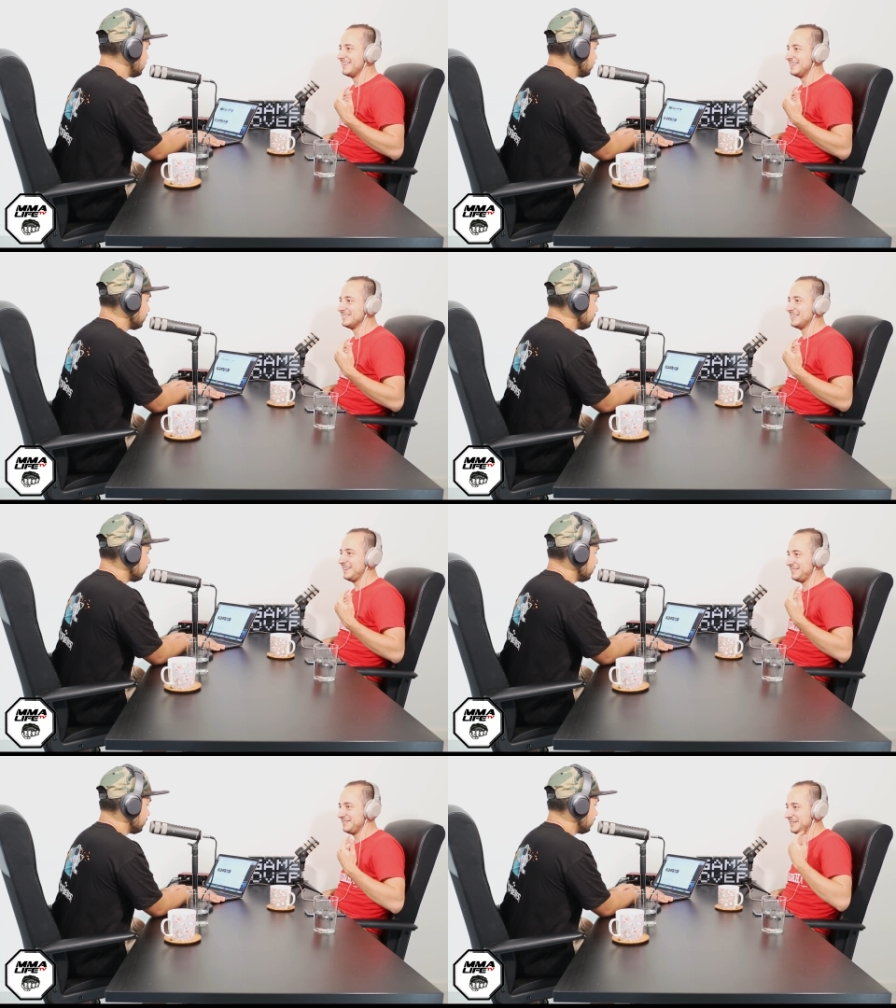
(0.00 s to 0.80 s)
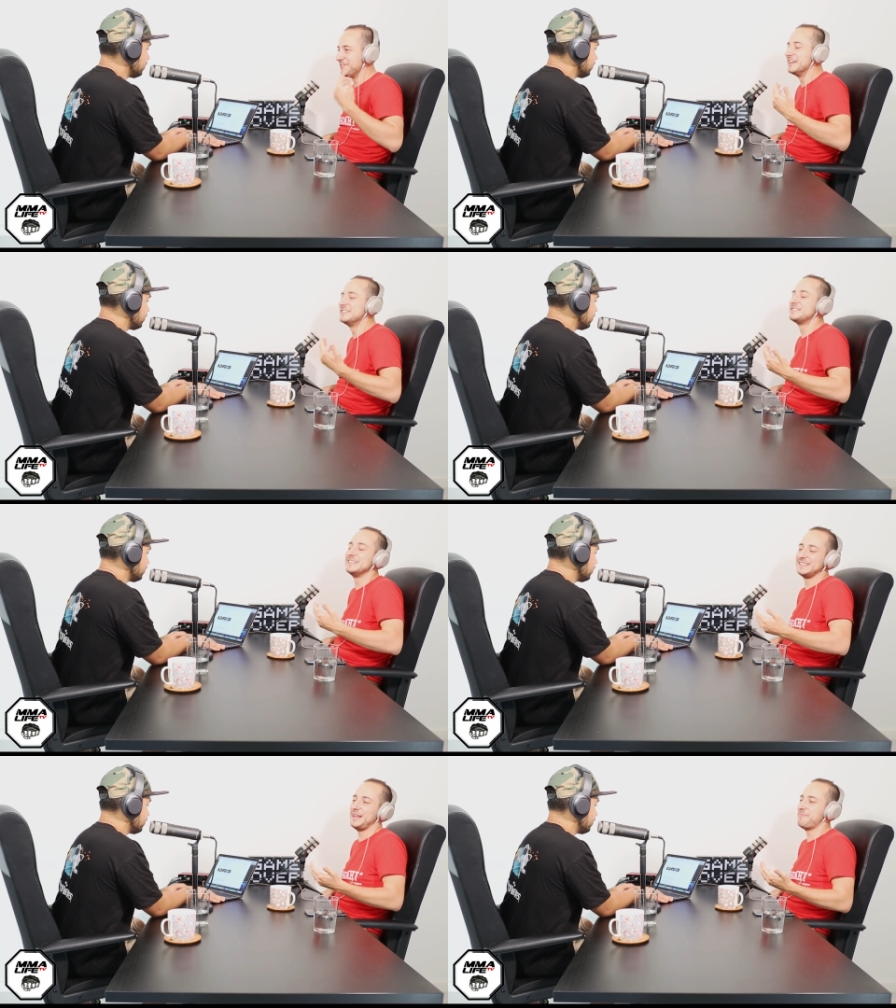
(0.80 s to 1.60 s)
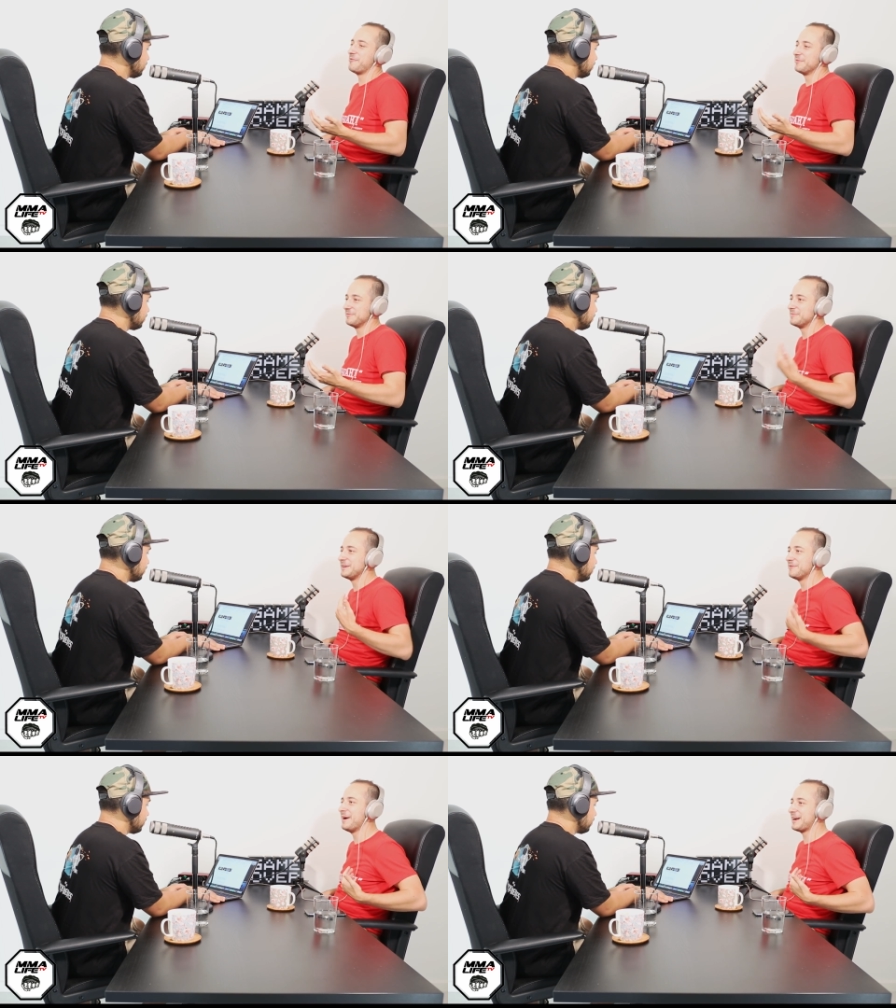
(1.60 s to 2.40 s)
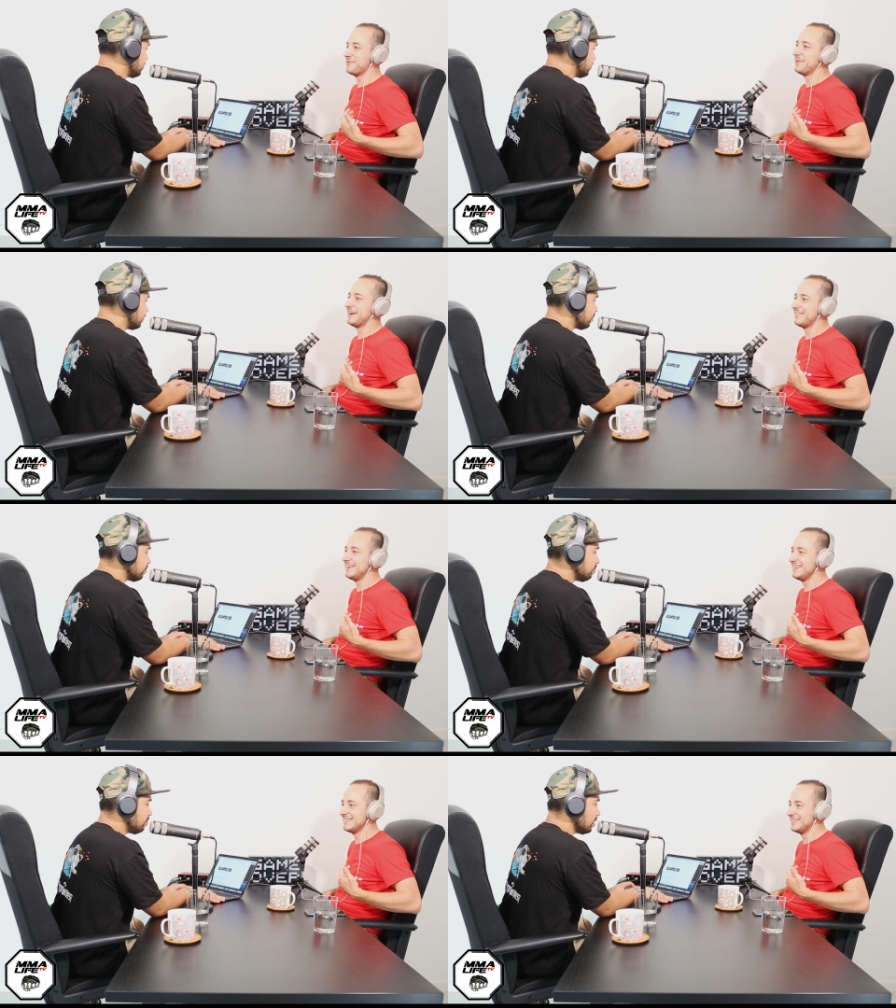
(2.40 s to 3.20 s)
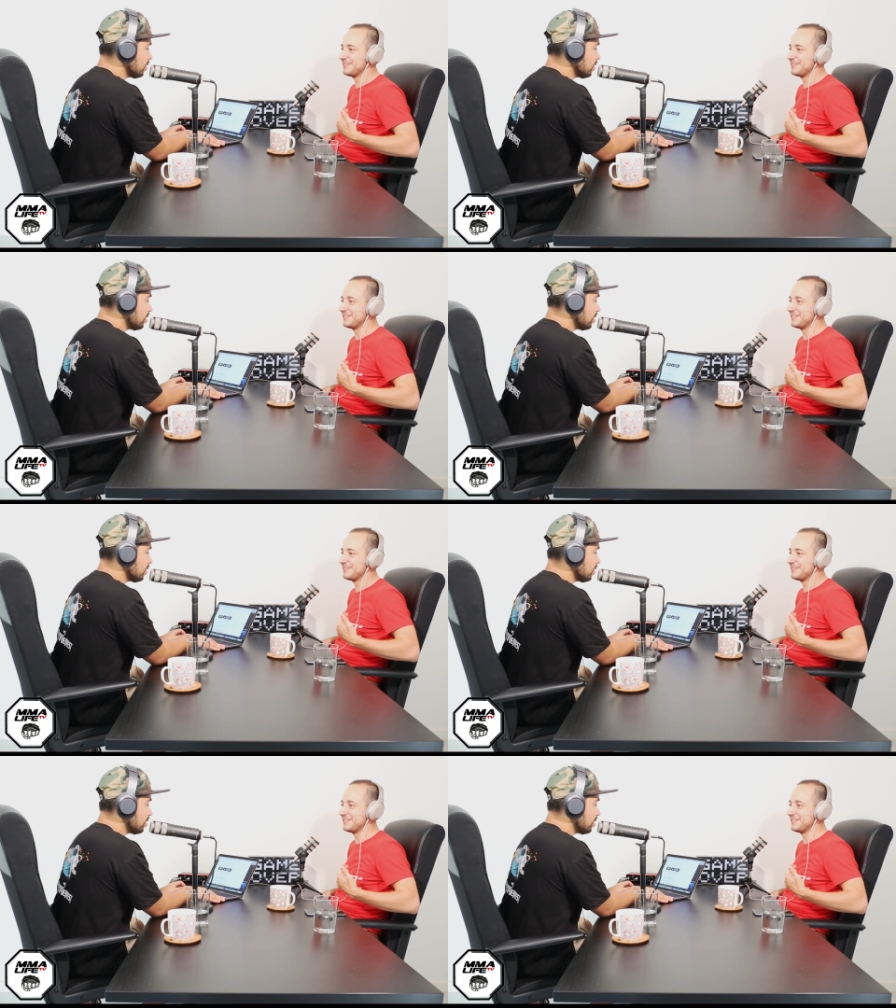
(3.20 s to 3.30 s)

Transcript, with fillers: He's like, uh, your instinct at that point would be to back away, right?